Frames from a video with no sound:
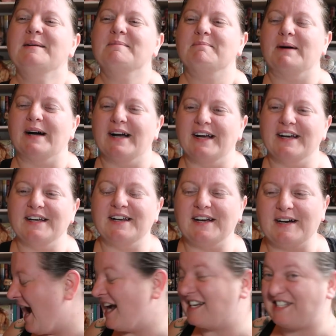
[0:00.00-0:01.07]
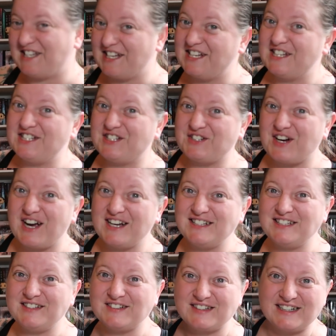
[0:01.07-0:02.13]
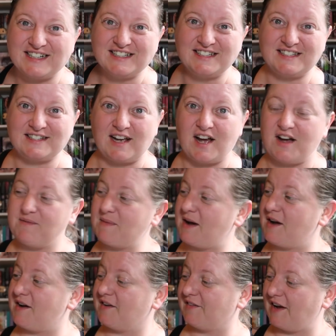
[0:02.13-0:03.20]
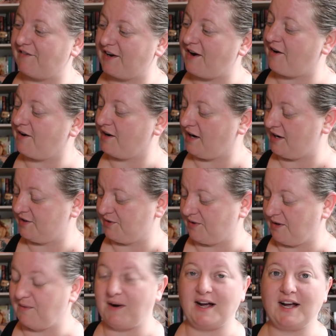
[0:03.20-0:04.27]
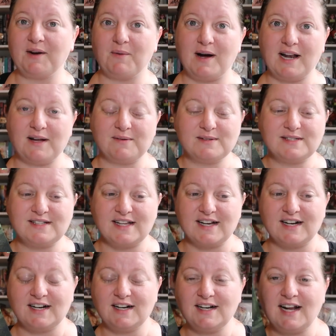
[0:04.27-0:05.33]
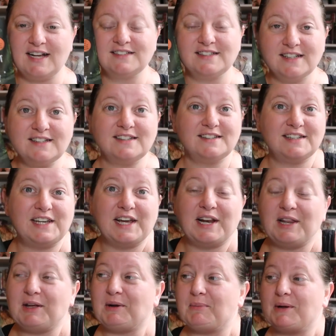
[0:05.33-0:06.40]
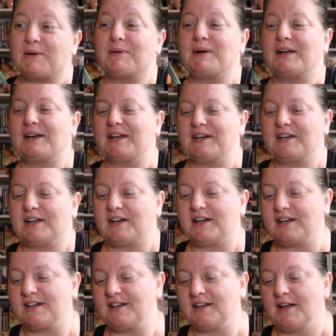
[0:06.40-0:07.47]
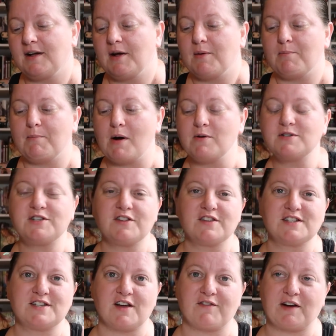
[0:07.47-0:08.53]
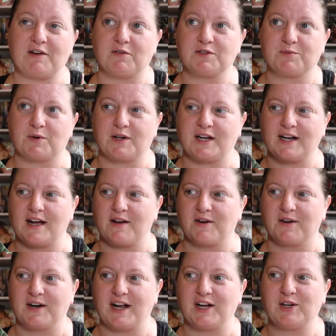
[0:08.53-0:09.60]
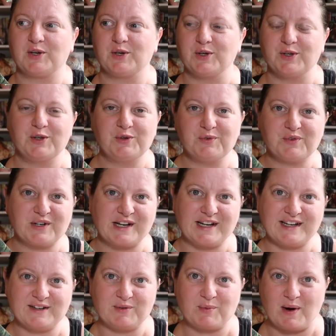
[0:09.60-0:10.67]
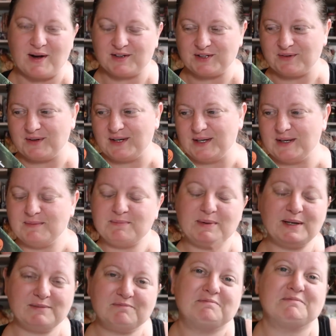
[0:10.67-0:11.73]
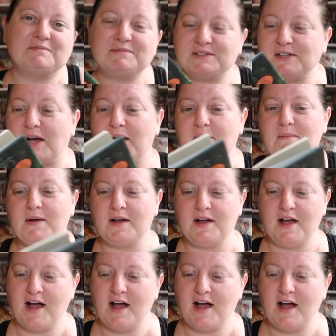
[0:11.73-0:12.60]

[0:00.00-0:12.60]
But I did try to read some of Every Heart and Doorway while I was there, and I did get a little bit of reading done. Most of the stuff I was working out on I couldn't read while doing it, but some.